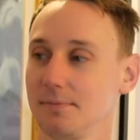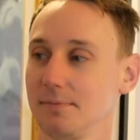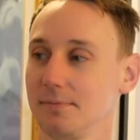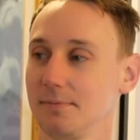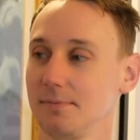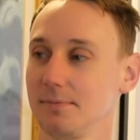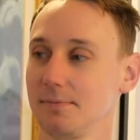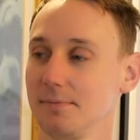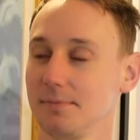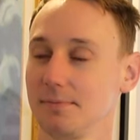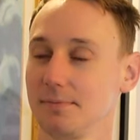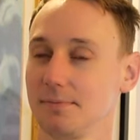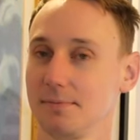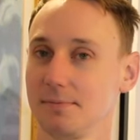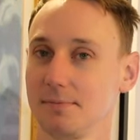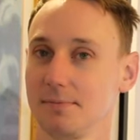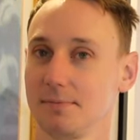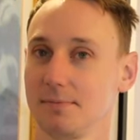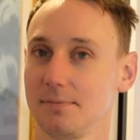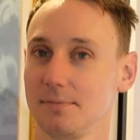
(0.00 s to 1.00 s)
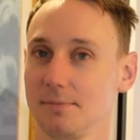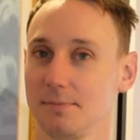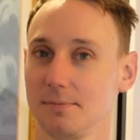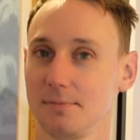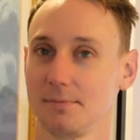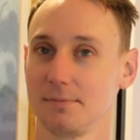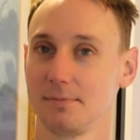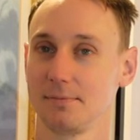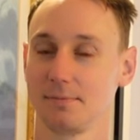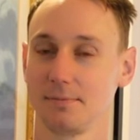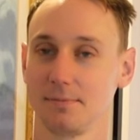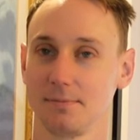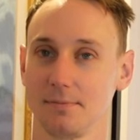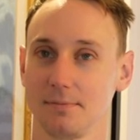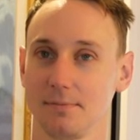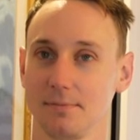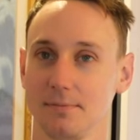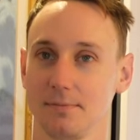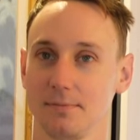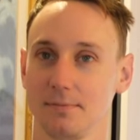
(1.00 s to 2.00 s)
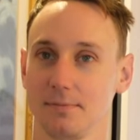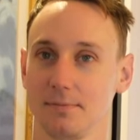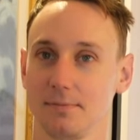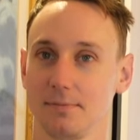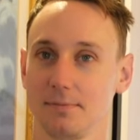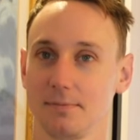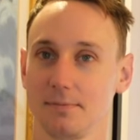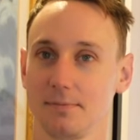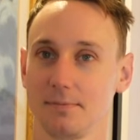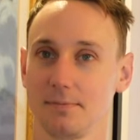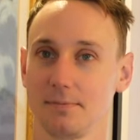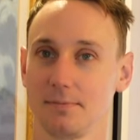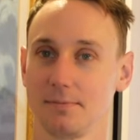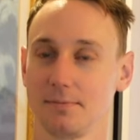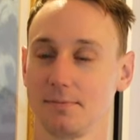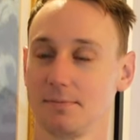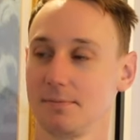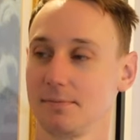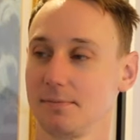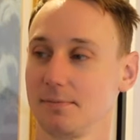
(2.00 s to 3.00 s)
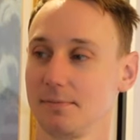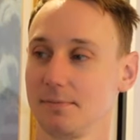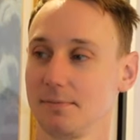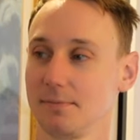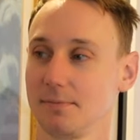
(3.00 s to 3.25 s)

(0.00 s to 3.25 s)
[no speech]